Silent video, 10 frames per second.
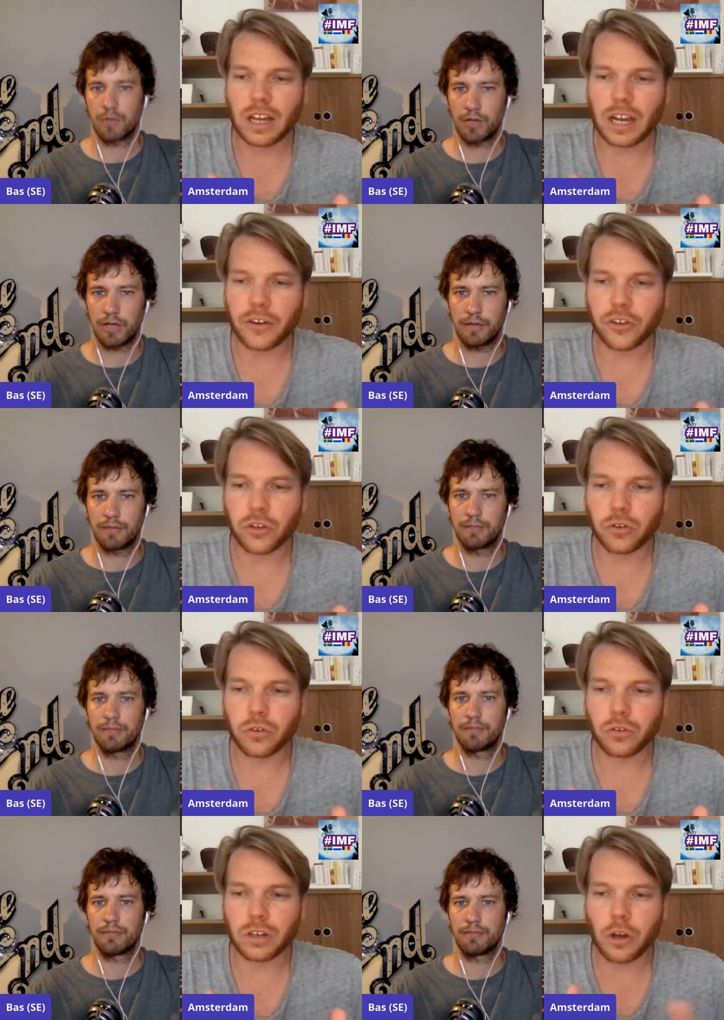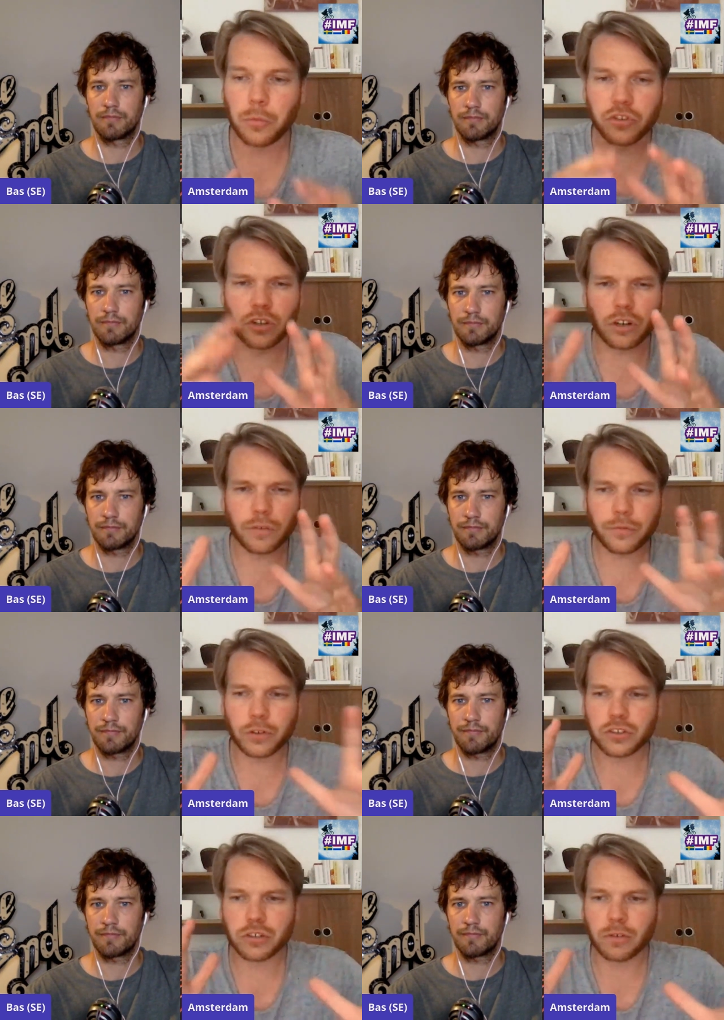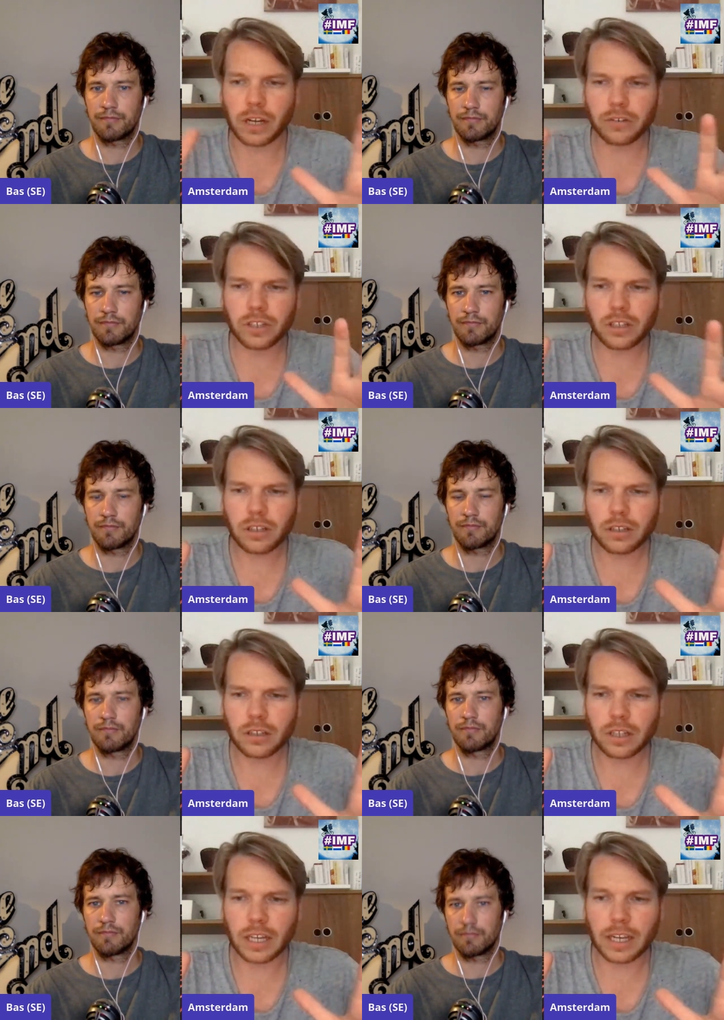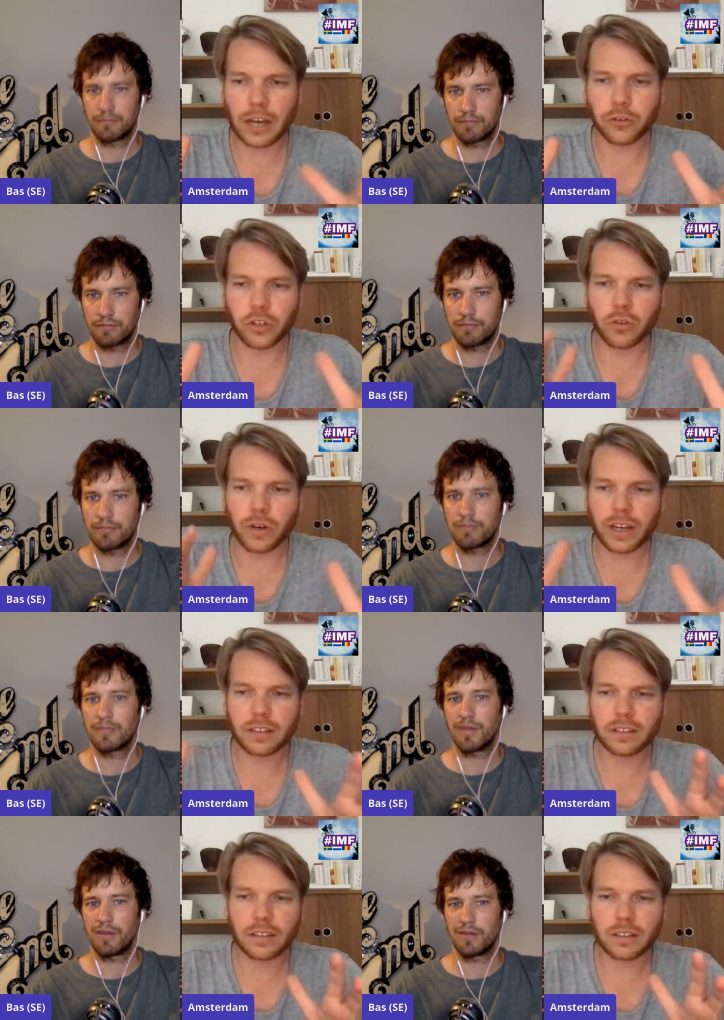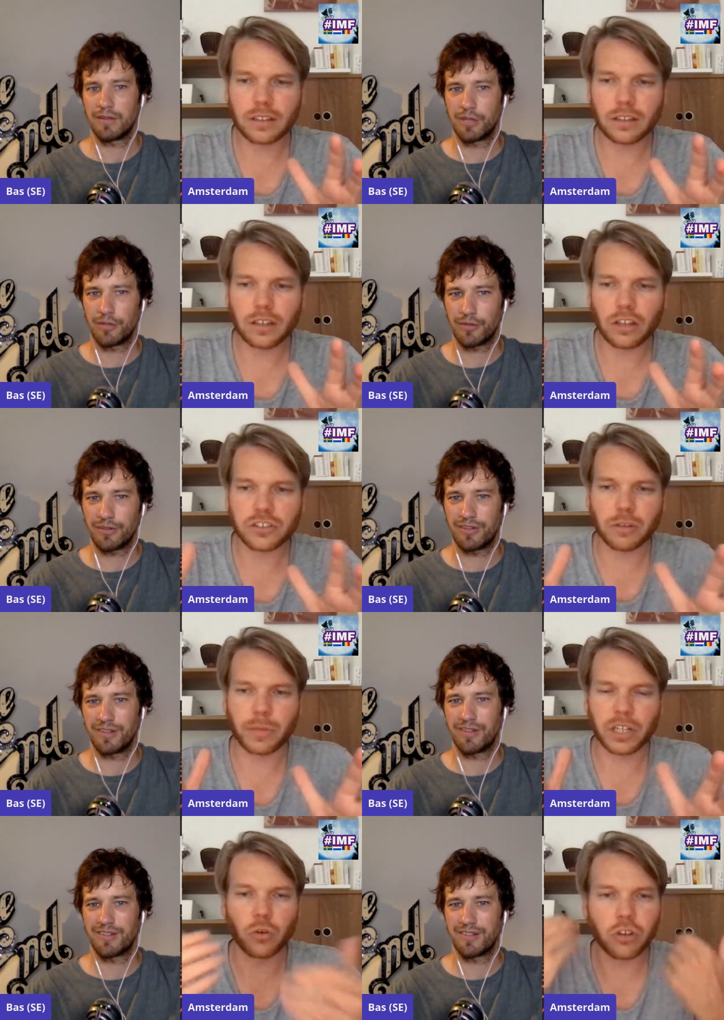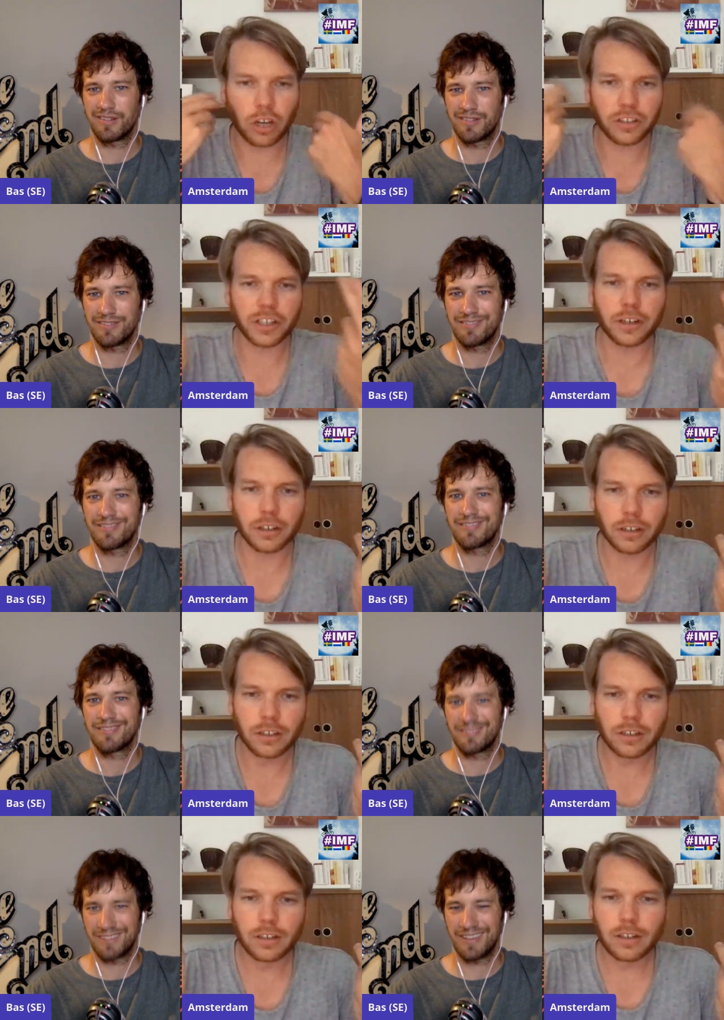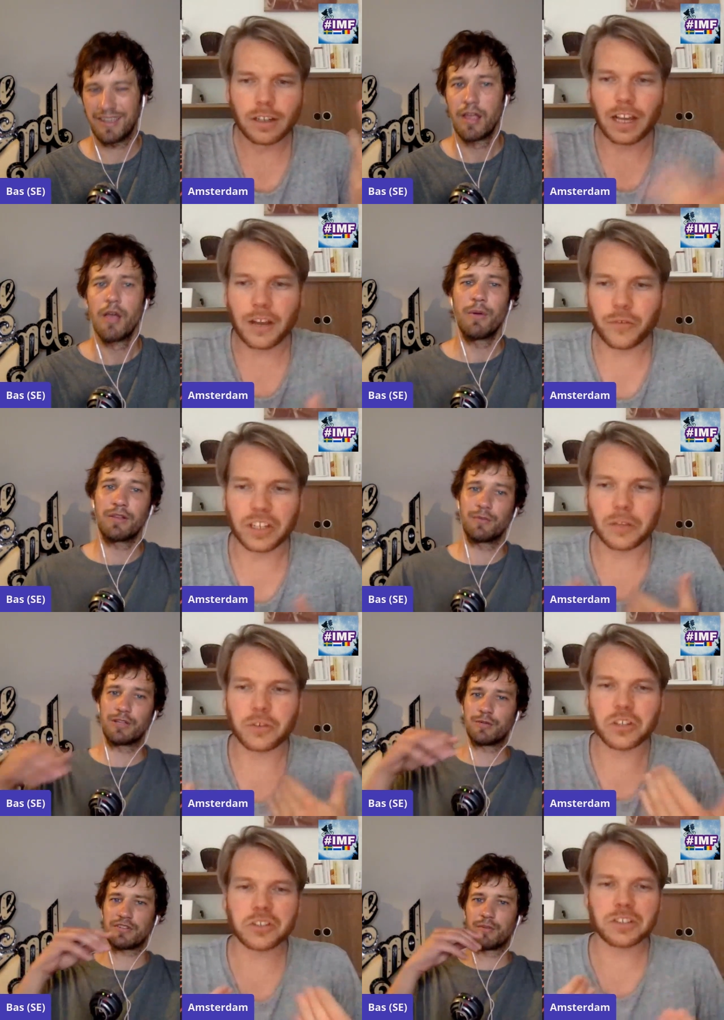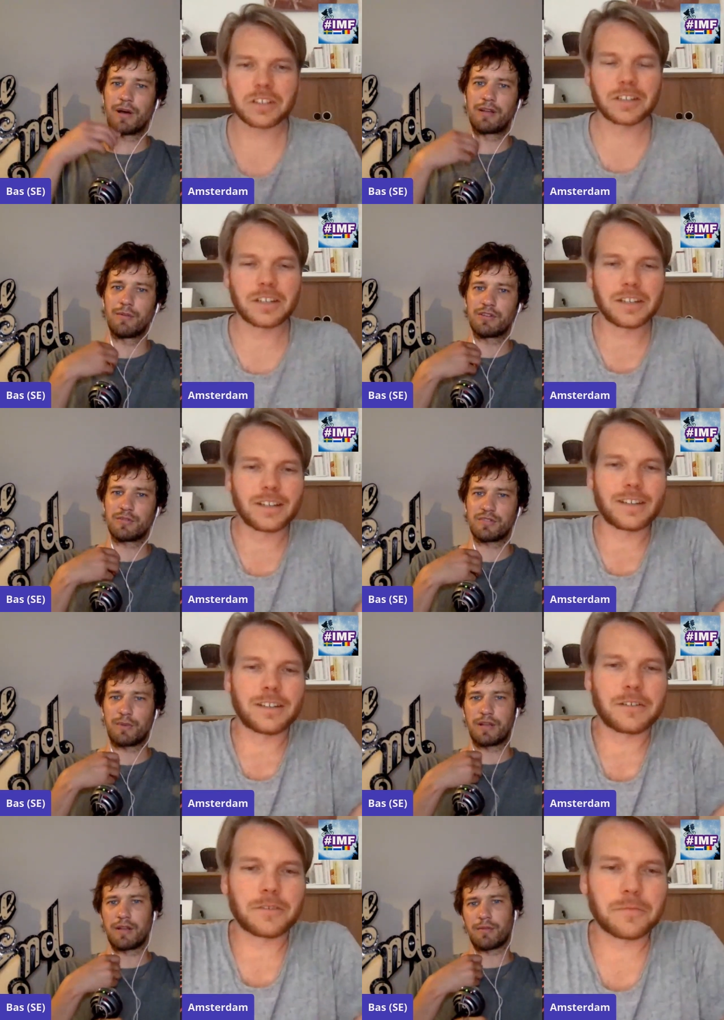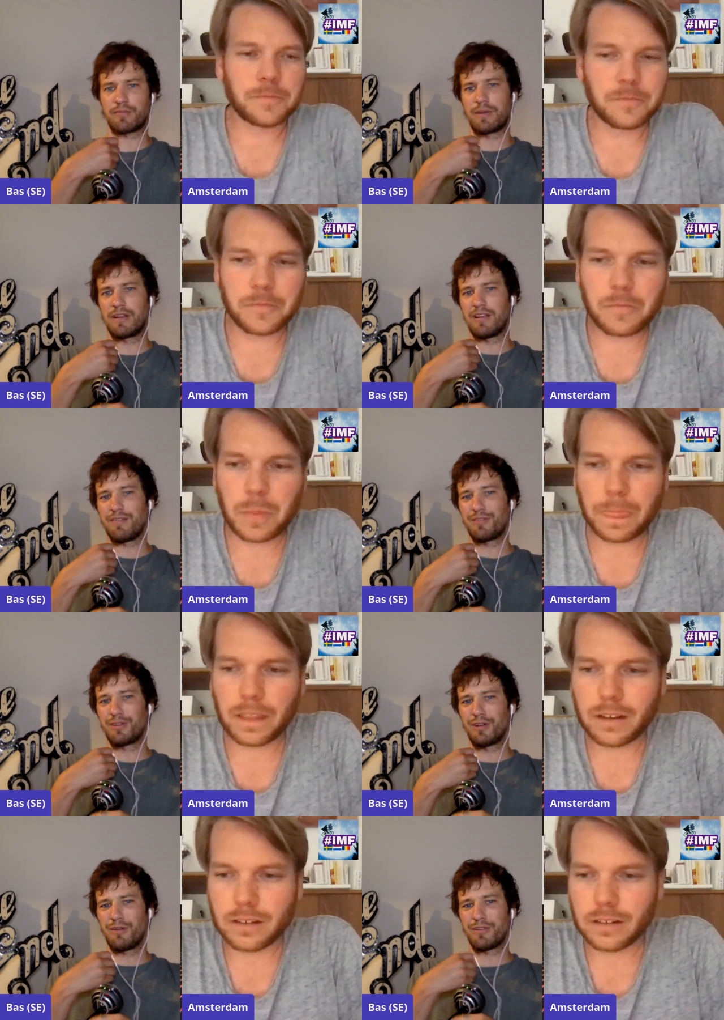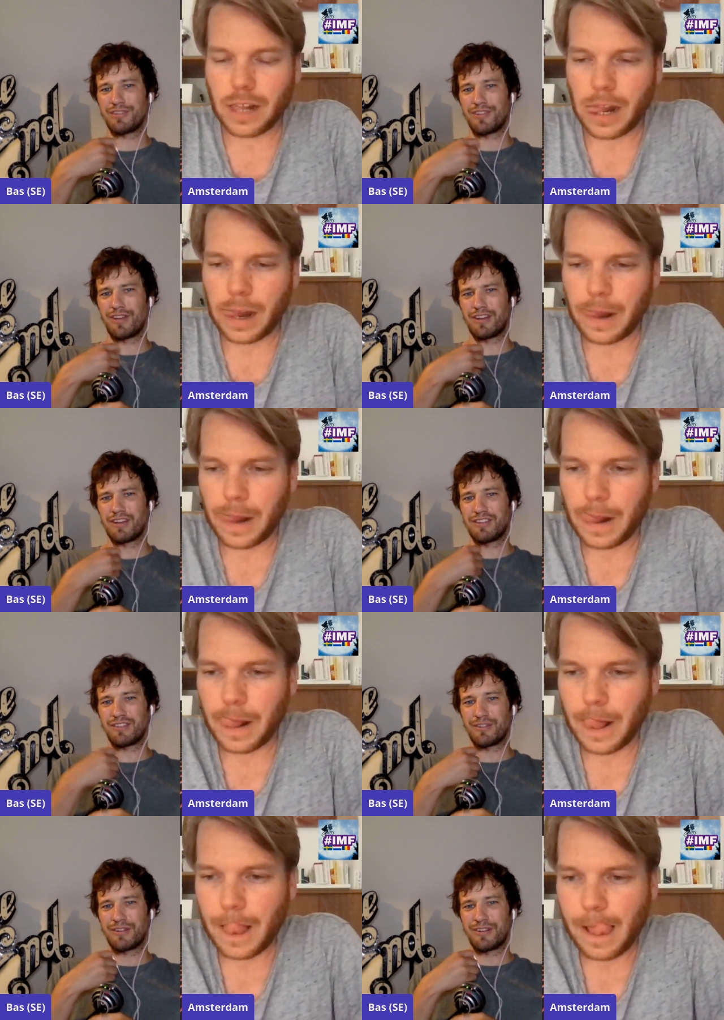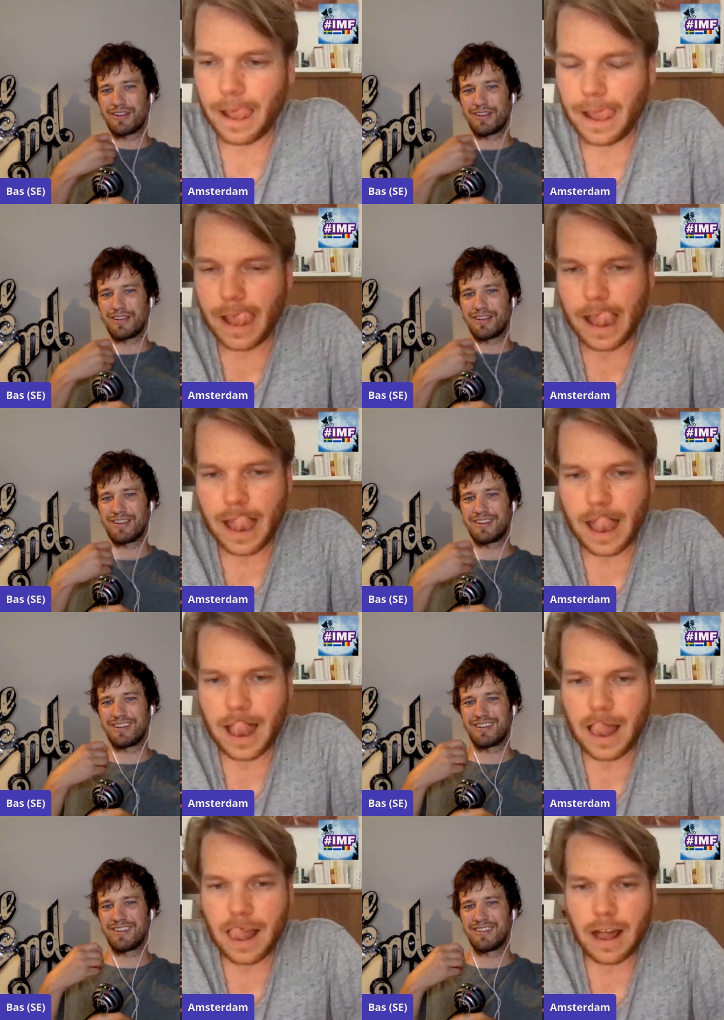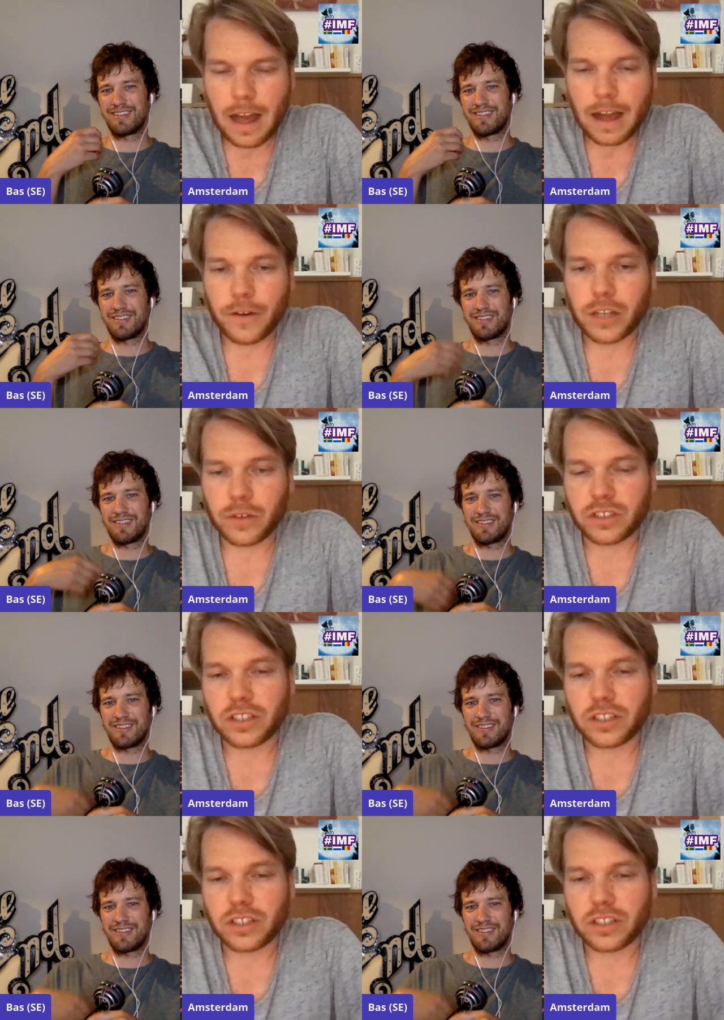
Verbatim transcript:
Speaker 1: okay. how you observe your surrounding and how do you react on somebody who can't hear.
Speaker 2: Yeah. Which, which was the one? Which was the one that was really deaf? Do you know? Was it the youngest or? Uh,
Speaker 1: I thought it was a